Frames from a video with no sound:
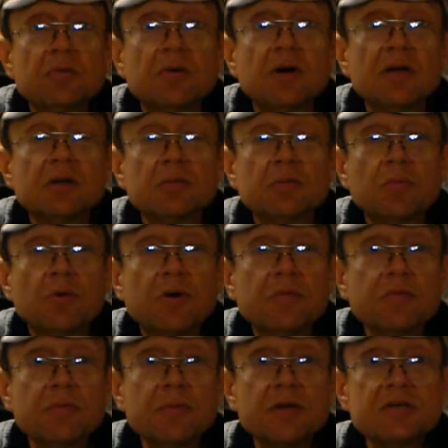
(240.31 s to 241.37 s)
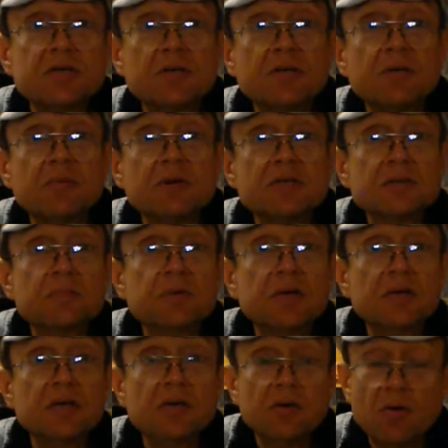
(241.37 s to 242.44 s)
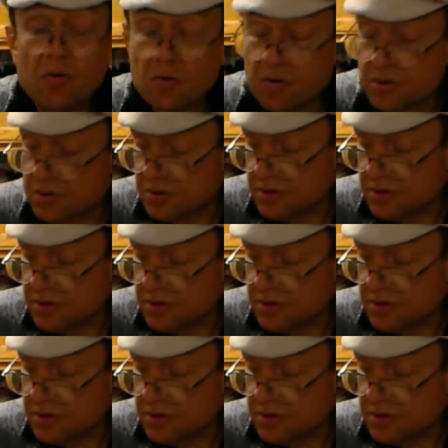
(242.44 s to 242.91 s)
you want a little bit more information on the recipe or